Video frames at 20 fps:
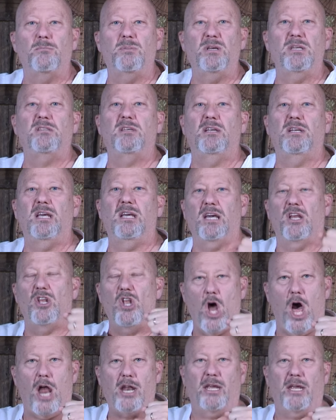BCD and
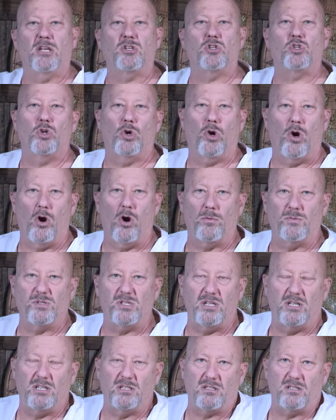not against your arms
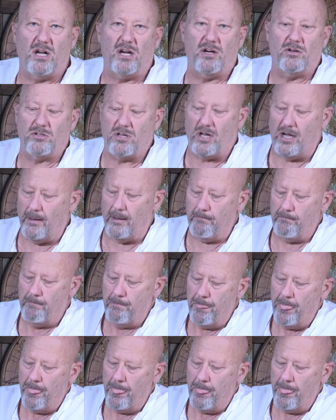the entire time.